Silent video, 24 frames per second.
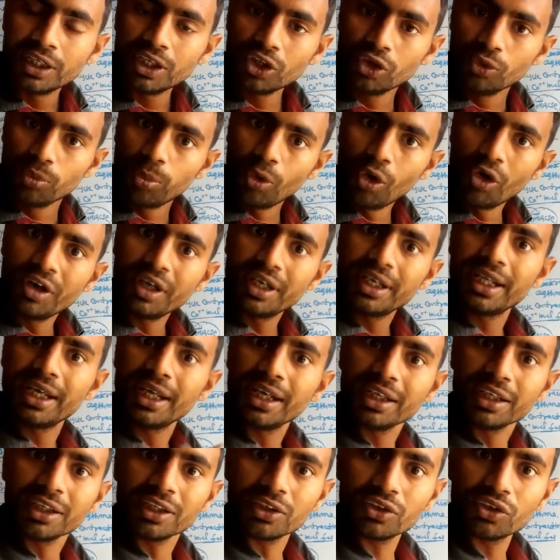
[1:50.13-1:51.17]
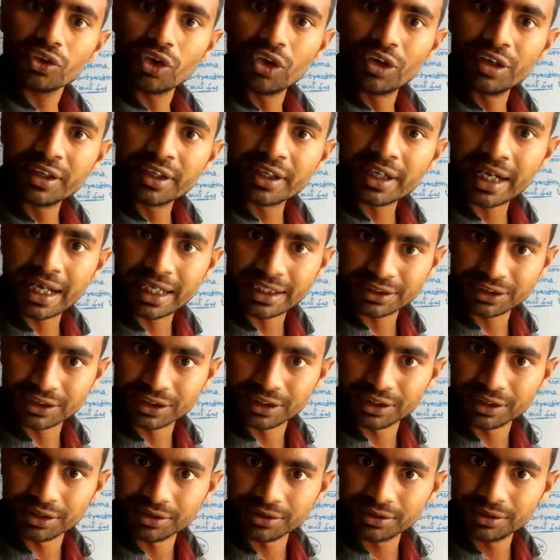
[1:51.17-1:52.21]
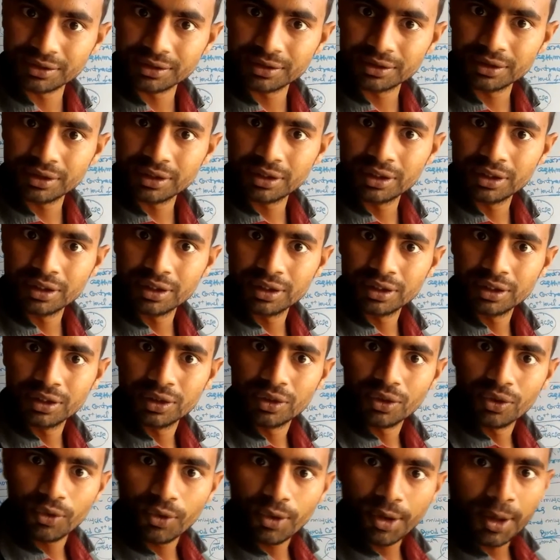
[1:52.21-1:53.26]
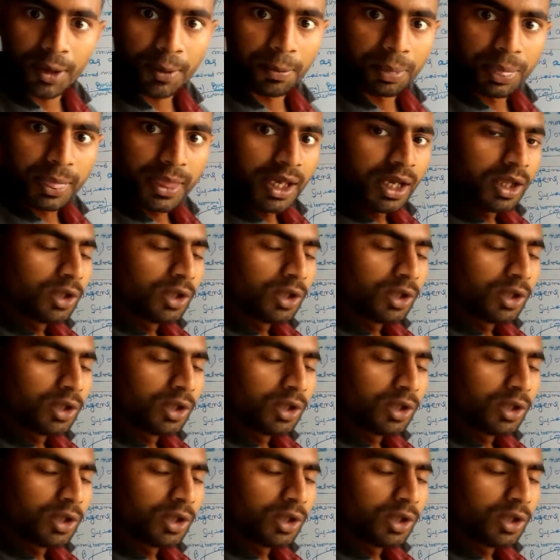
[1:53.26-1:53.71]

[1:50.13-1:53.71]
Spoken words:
Spontaneous contraction. Okay,